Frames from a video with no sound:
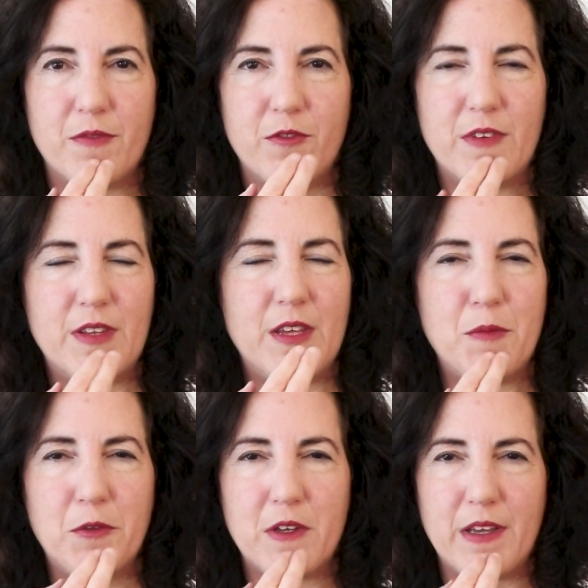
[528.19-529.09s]
Just
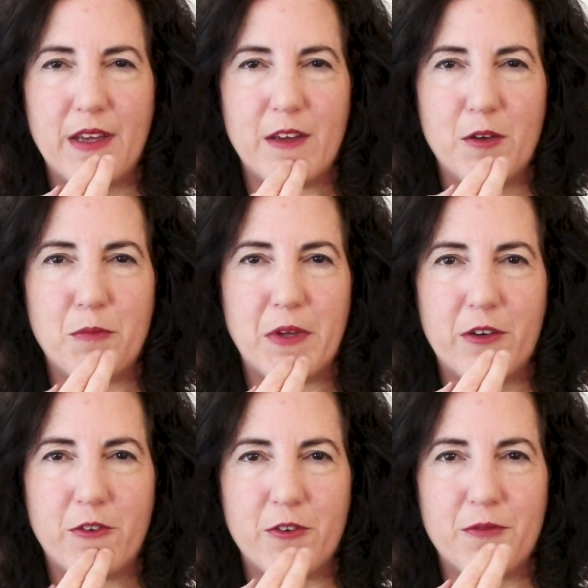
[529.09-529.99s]
keep looking at your
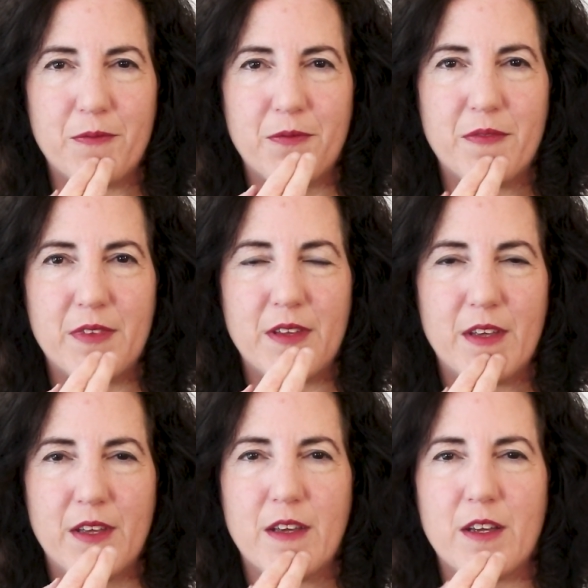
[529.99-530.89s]
picture.
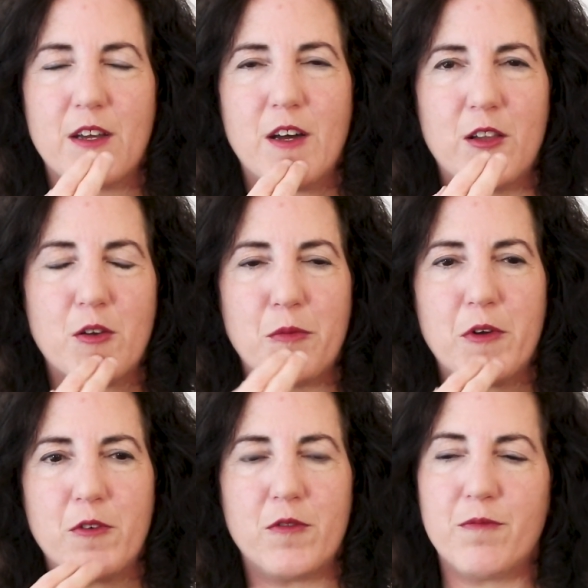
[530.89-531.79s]

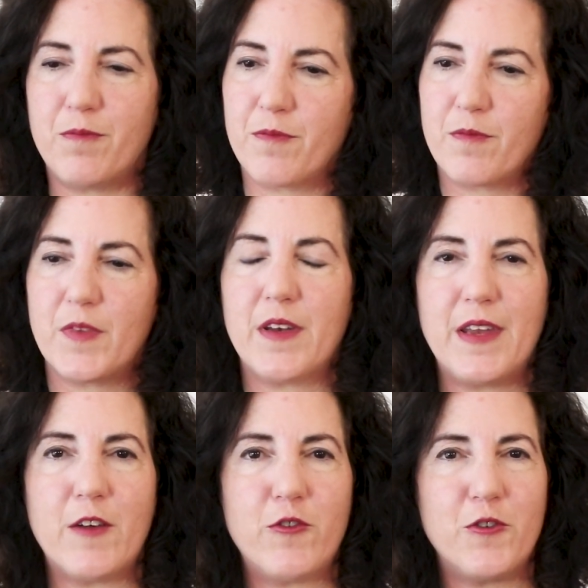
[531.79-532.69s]
Collarbone. And
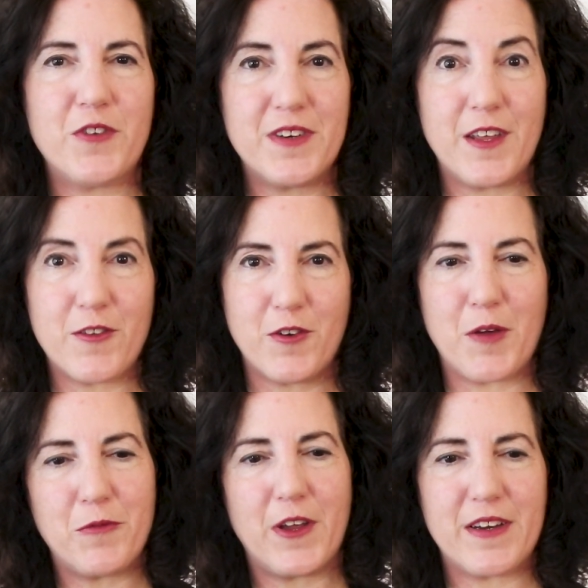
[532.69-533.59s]
now choose another
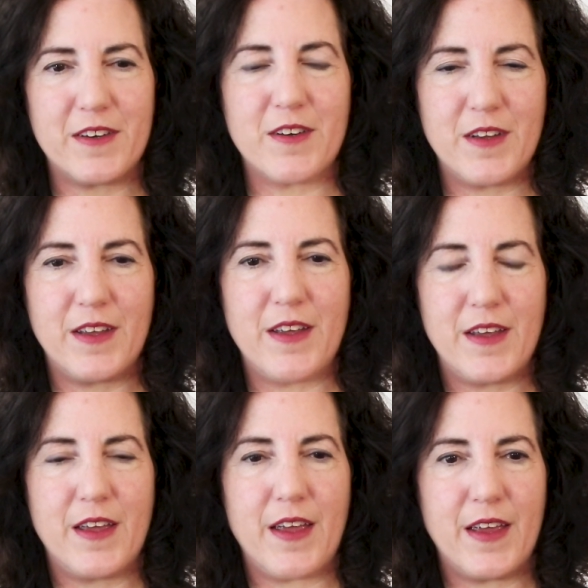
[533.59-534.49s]
object
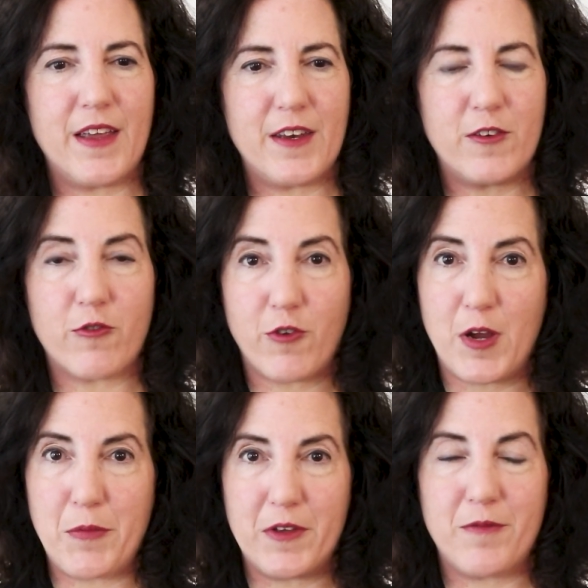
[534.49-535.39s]
and
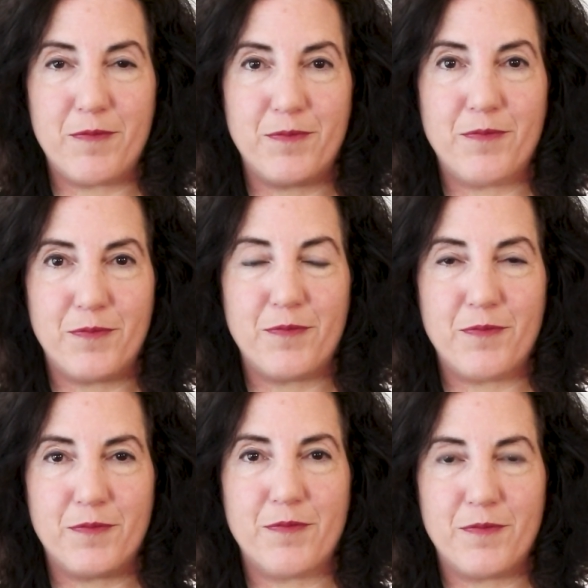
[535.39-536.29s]
describe it.
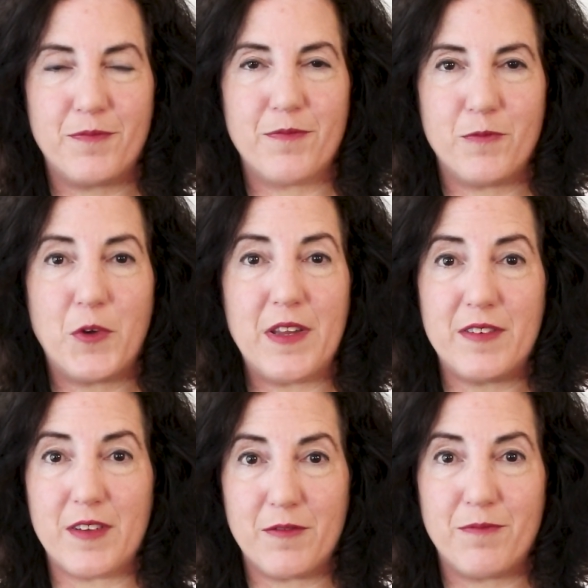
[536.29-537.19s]
What
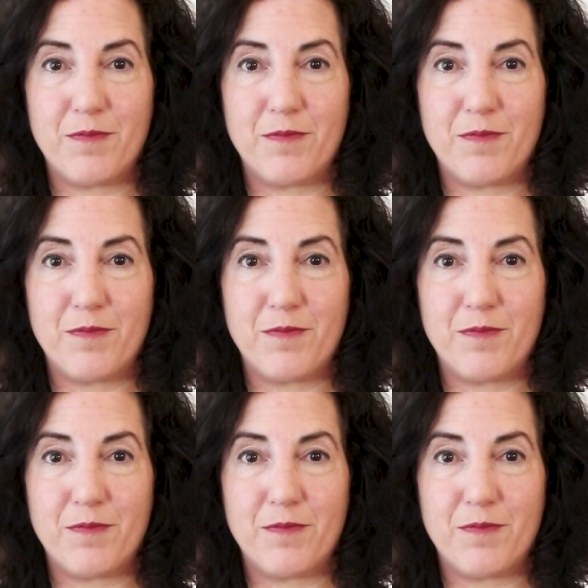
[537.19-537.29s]
is it?